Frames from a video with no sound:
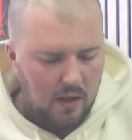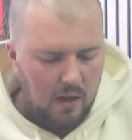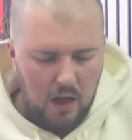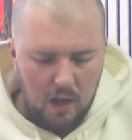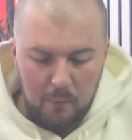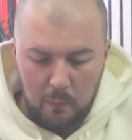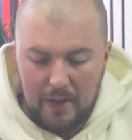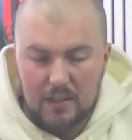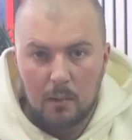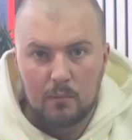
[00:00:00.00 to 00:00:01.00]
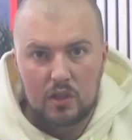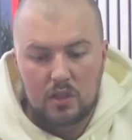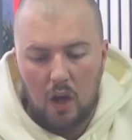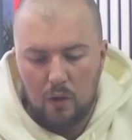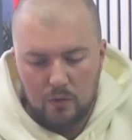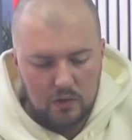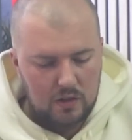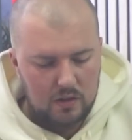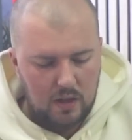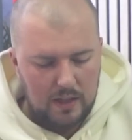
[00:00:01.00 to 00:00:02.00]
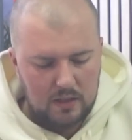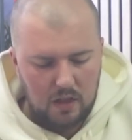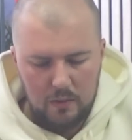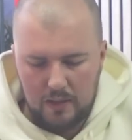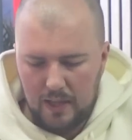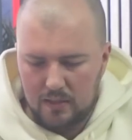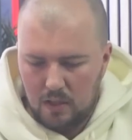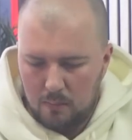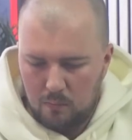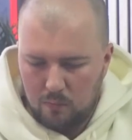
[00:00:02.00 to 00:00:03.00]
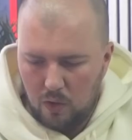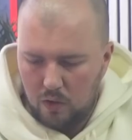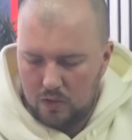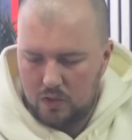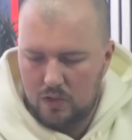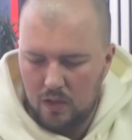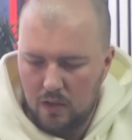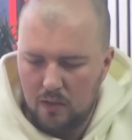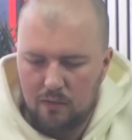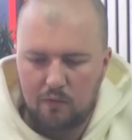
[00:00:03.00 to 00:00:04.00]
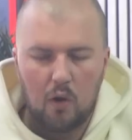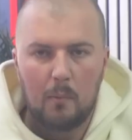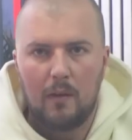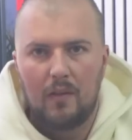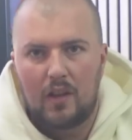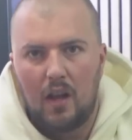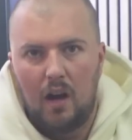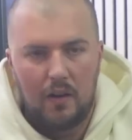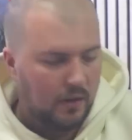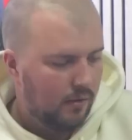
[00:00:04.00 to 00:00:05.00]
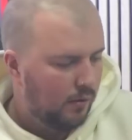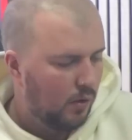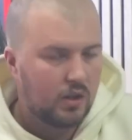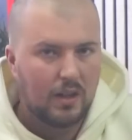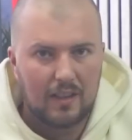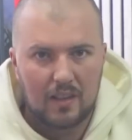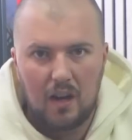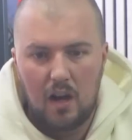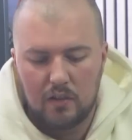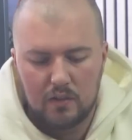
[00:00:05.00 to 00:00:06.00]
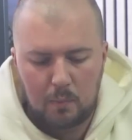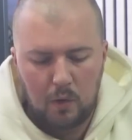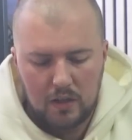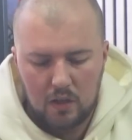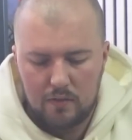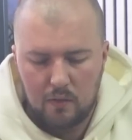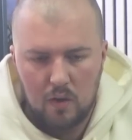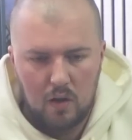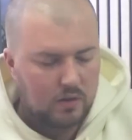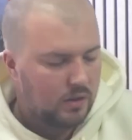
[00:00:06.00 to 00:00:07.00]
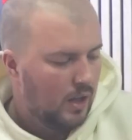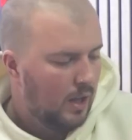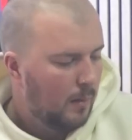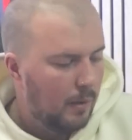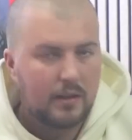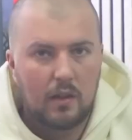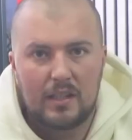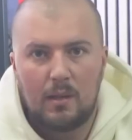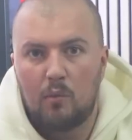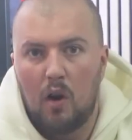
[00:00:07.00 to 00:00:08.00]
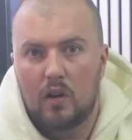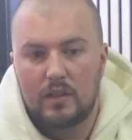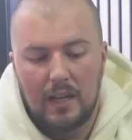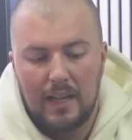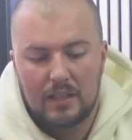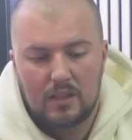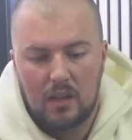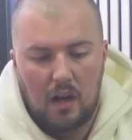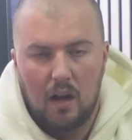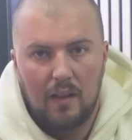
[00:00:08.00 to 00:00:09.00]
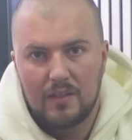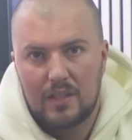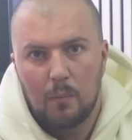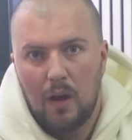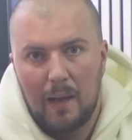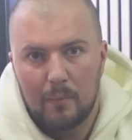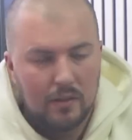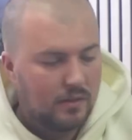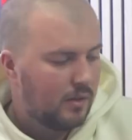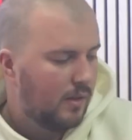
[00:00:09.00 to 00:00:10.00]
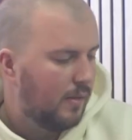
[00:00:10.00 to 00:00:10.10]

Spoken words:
But we need some stones. So let's go and get some rocks from the garden. Fortunately, the garden's pretty good for rocks. But let's go get some rocks and let's start and see what happens.